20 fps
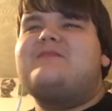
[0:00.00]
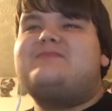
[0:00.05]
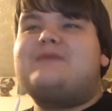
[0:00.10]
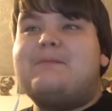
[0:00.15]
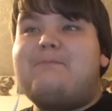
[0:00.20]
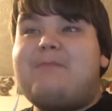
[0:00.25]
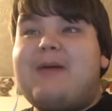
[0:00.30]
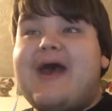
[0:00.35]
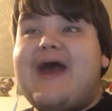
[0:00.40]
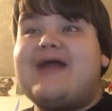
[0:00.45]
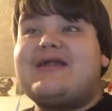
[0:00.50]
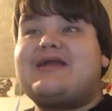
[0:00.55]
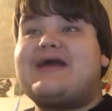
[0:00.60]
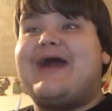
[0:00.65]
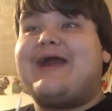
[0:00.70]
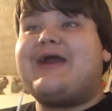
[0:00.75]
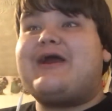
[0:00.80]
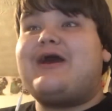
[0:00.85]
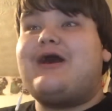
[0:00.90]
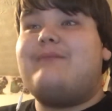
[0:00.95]
The bad
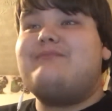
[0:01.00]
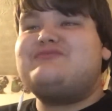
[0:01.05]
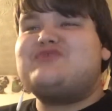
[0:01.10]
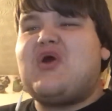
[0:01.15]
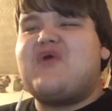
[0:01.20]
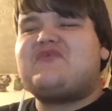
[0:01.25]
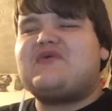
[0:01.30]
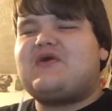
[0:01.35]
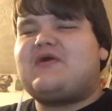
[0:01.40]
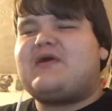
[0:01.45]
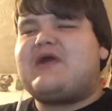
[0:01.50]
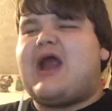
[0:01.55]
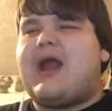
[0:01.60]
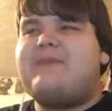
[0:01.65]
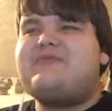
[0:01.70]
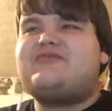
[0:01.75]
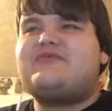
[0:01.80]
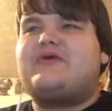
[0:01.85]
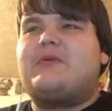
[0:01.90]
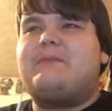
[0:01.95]
guy comes over,
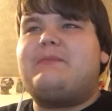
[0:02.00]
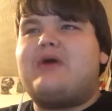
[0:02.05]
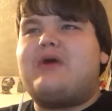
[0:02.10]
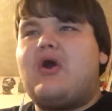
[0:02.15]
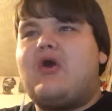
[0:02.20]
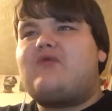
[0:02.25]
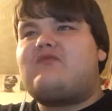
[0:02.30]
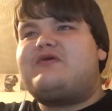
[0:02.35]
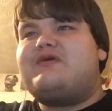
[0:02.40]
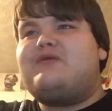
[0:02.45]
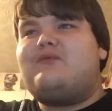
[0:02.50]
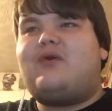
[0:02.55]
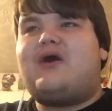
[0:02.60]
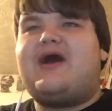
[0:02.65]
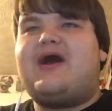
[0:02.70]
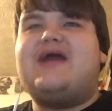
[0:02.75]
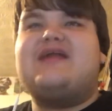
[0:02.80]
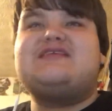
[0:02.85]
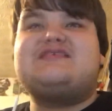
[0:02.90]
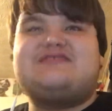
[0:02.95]
grabs a remote,
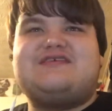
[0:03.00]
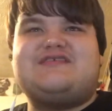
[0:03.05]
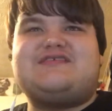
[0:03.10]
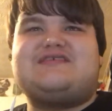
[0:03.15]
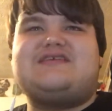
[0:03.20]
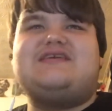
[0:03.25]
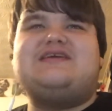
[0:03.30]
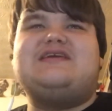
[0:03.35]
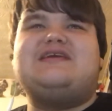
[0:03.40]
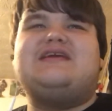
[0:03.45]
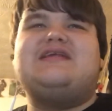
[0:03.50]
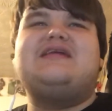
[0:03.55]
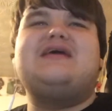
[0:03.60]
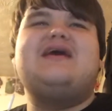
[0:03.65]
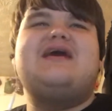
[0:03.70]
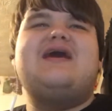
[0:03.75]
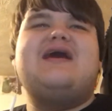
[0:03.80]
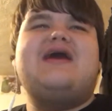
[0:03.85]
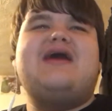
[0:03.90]
rewinds the scene,